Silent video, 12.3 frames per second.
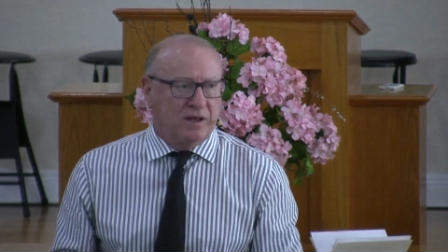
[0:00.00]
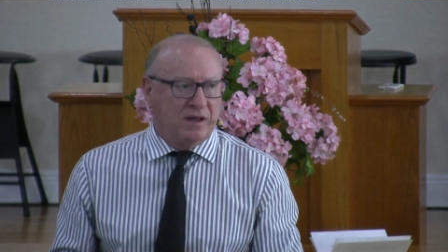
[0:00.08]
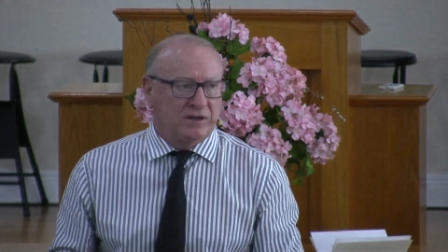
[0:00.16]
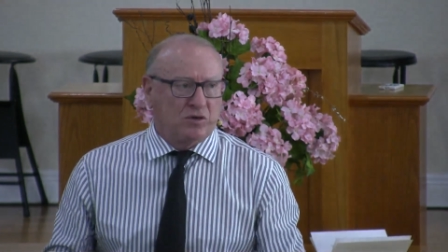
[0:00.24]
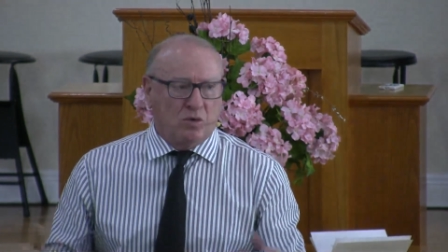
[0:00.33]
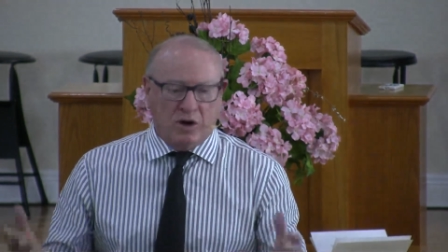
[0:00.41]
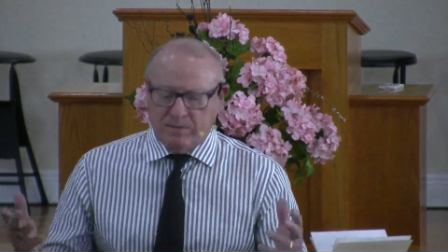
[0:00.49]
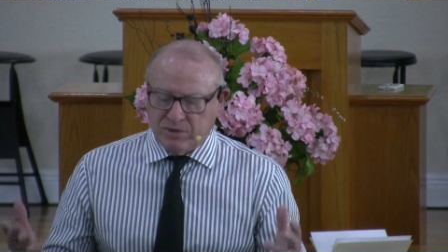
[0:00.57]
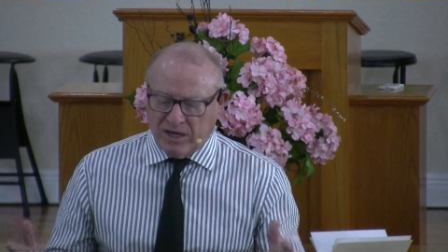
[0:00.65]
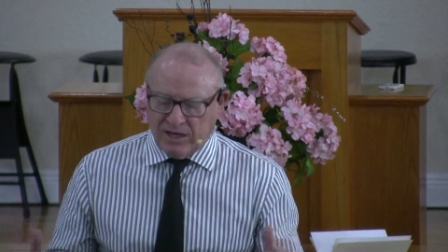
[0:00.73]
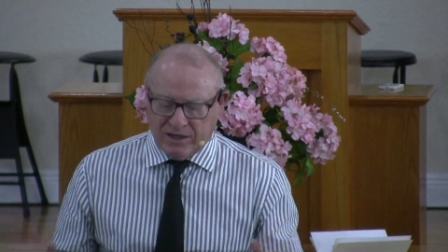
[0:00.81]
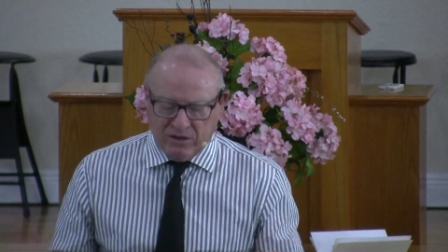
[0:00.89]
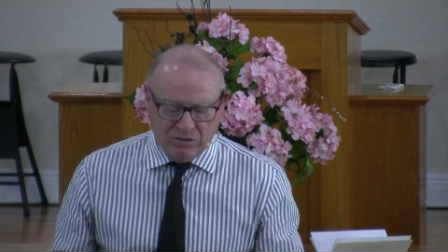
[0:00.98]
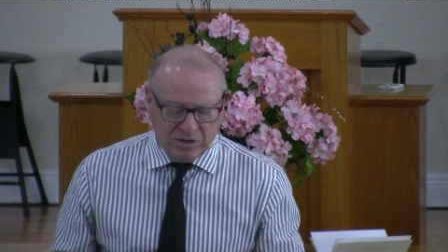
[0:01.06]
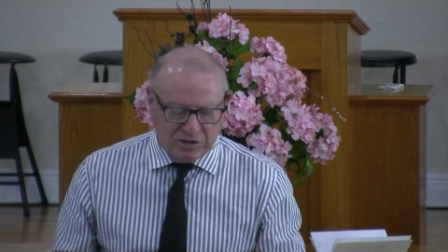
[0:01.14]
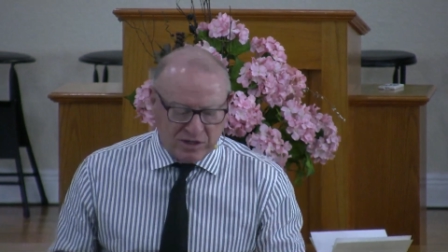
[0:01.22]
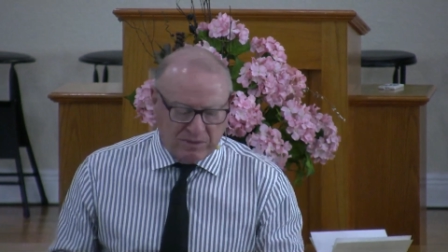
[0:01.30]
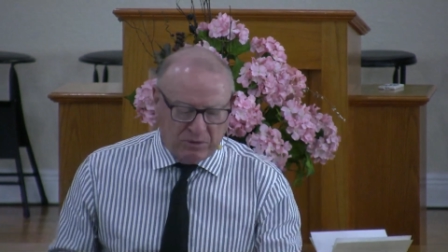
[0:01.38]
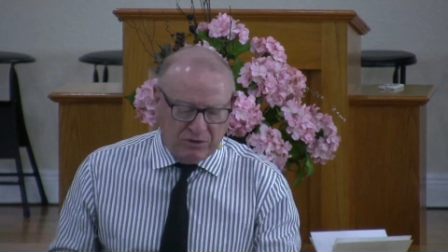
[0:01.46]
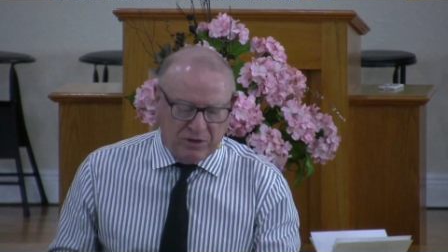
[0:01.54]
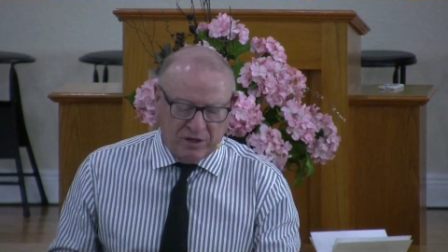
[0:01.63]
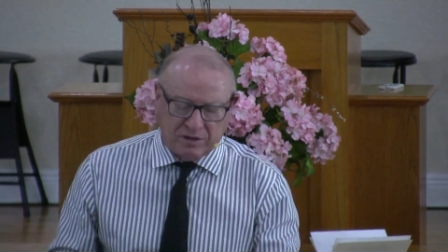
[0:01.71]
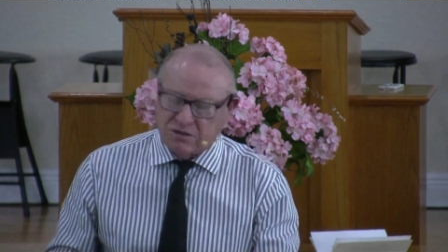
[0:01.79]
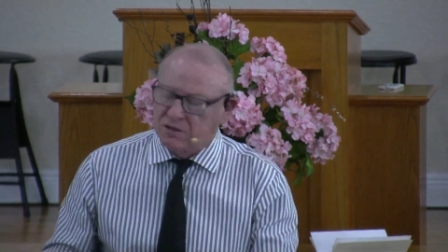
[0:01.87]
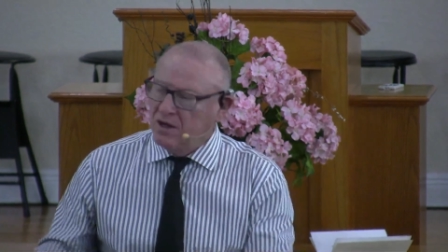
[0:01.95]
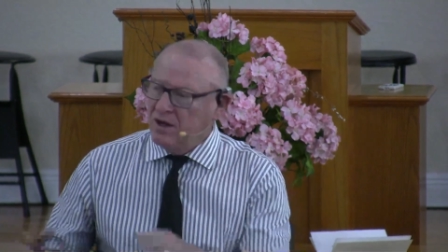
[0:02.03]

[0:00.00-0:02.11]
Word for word: And so, what I'm telling you is simply this